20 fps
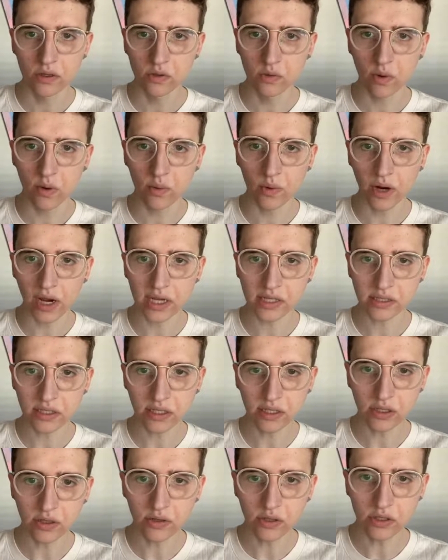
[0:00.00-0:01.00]
So, what we're
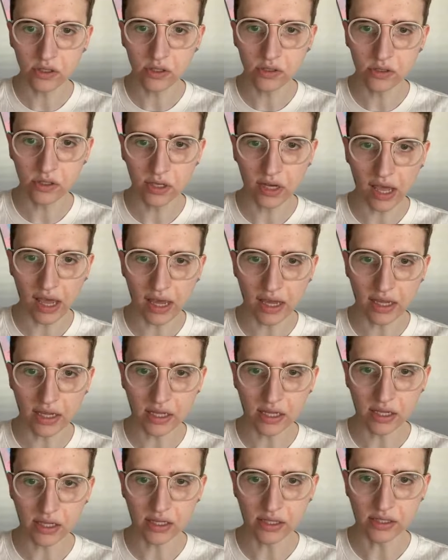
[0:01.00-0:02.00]
asking you to do
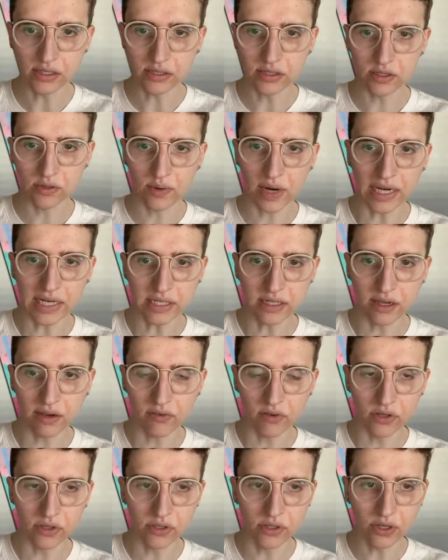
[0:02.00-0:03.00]
today is to write to
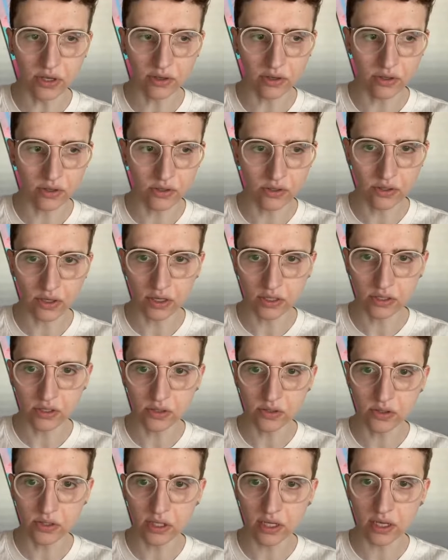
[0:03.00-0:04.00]
Governor Doug
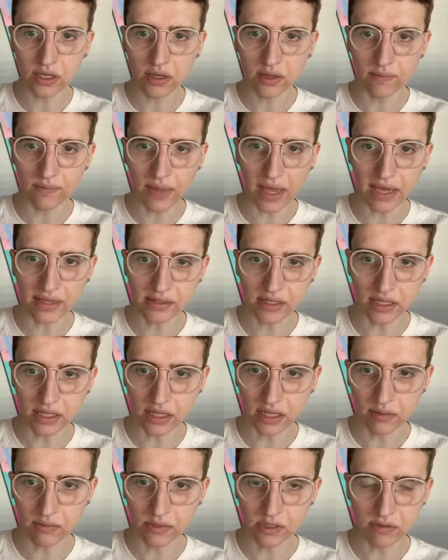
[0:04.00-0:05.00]
Ducey, asking
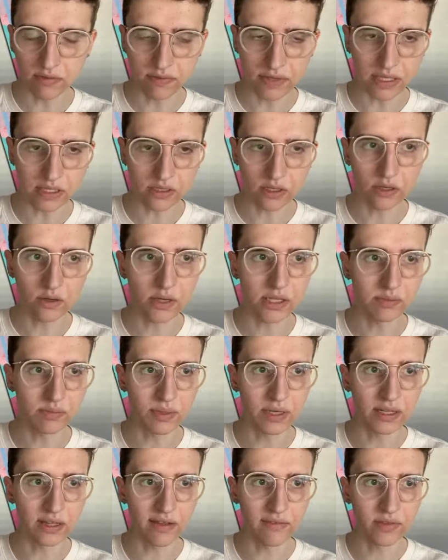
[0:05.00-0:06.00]
him to veto
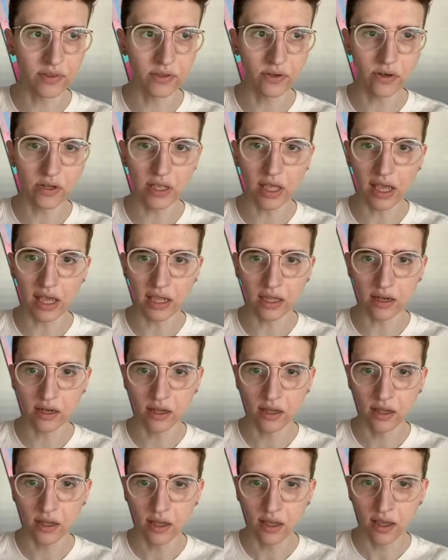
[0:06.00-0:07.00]
SB 1138
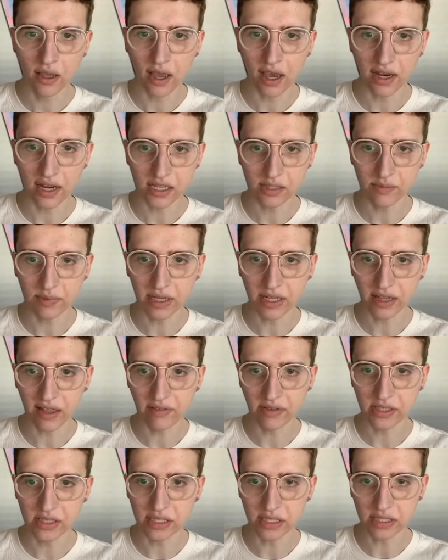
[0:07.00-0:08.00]
and SB
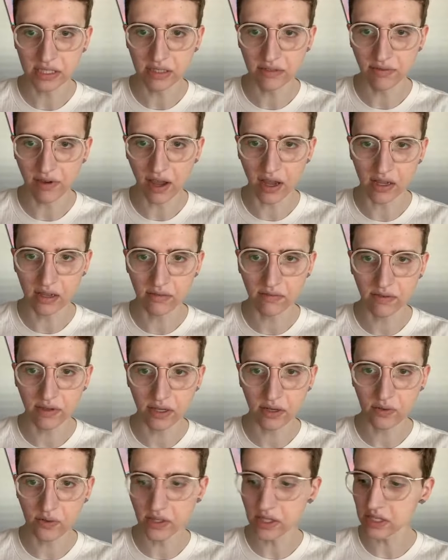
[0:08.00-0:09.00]
1165.
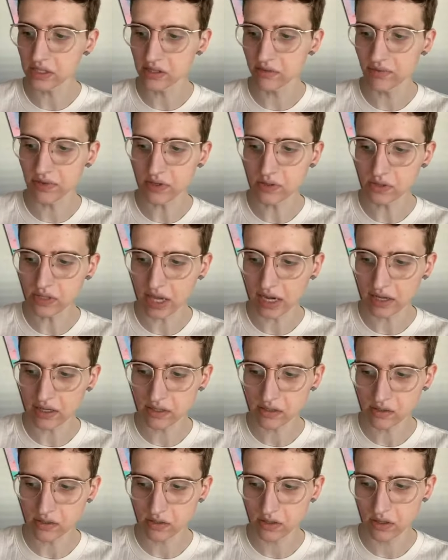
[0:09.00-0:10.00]
It only takes a few
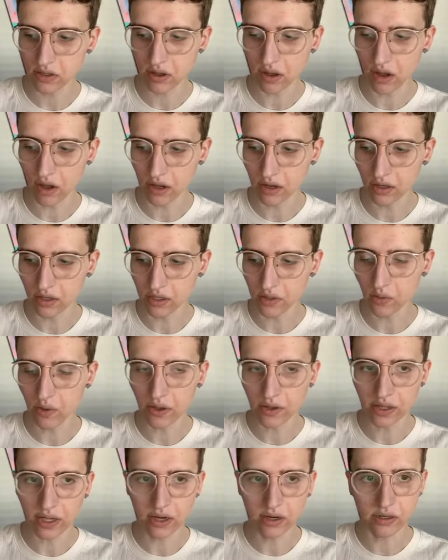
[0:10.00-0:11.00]
seconds on
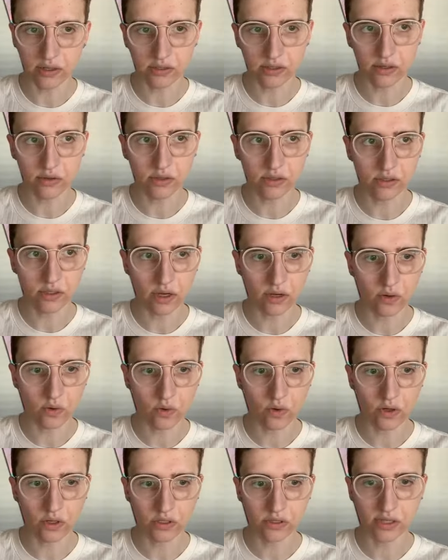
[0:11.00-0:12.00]

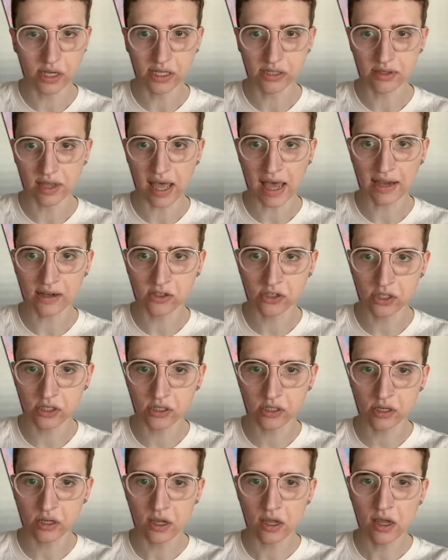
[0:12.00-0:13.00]

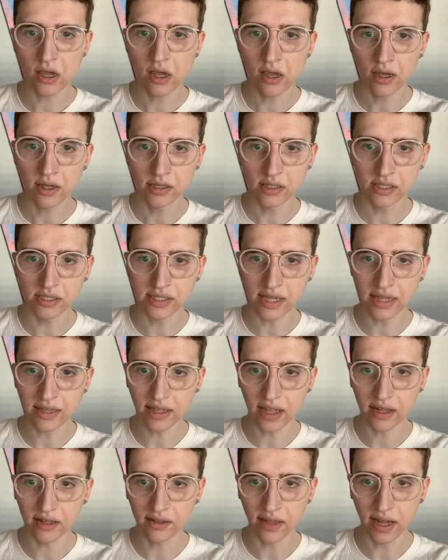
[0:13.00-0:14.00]
equalityarizona.org/action to
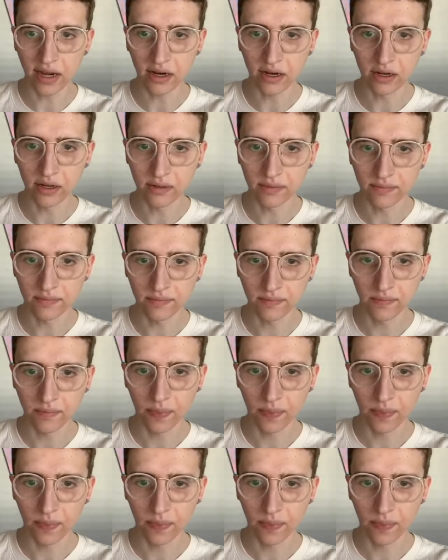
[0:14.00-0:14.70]
send that letter